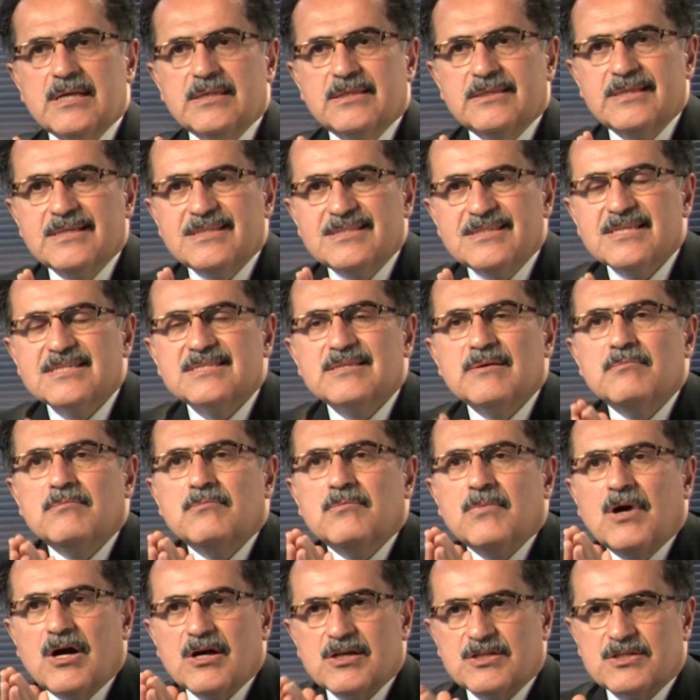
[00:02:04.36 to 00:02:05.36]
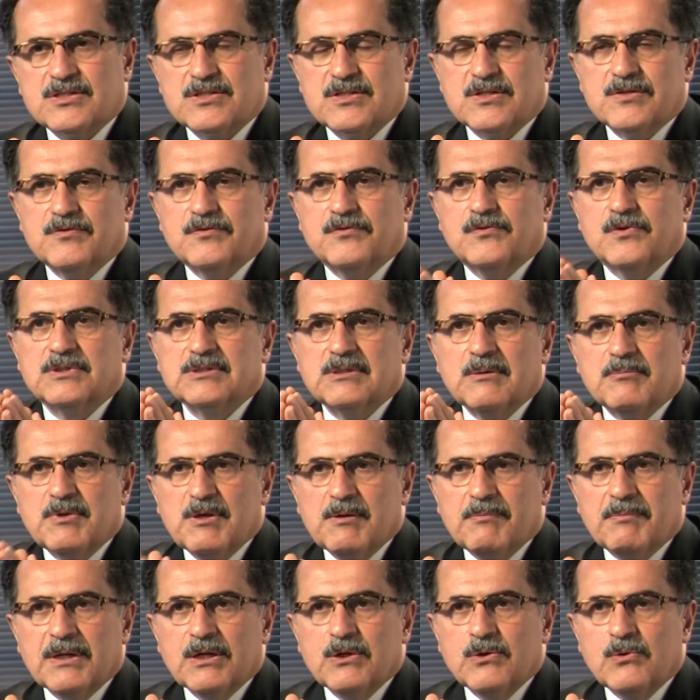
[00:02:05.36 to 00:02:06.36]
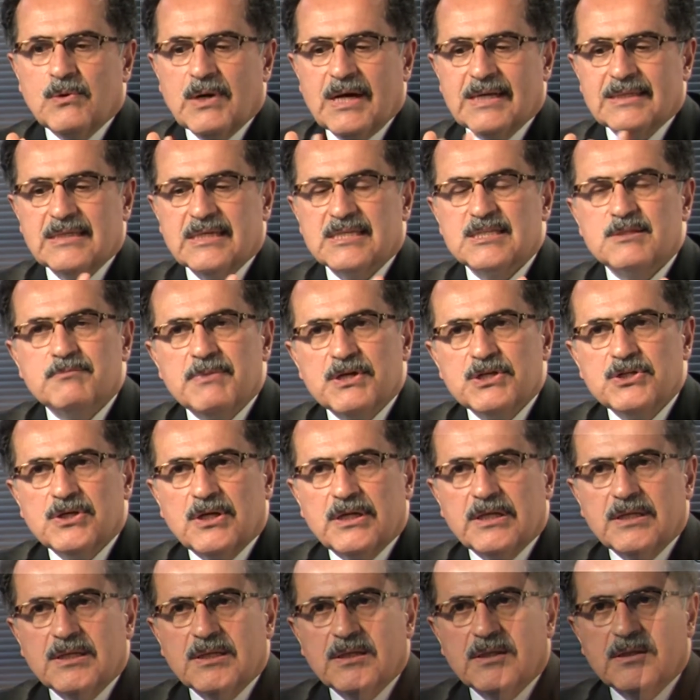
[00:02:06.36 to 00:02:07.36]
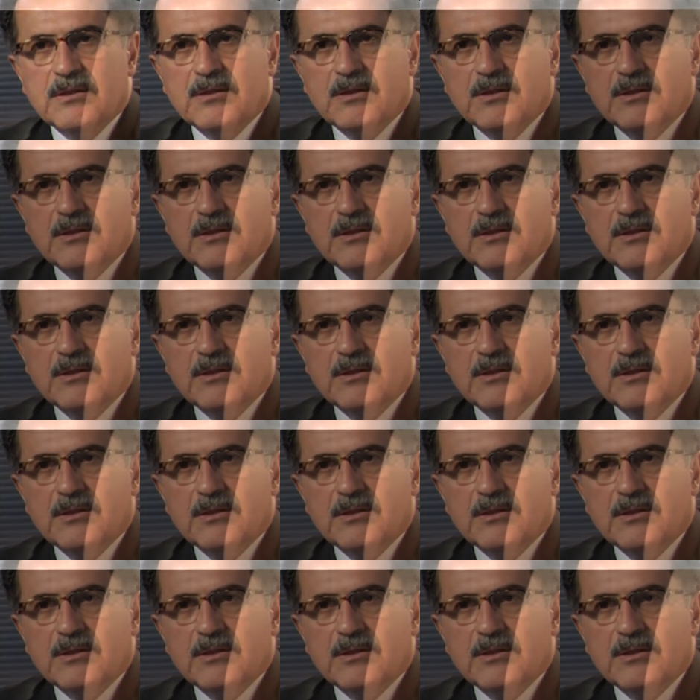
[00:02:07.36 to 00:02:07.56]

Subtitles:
This is a must for the people who had especially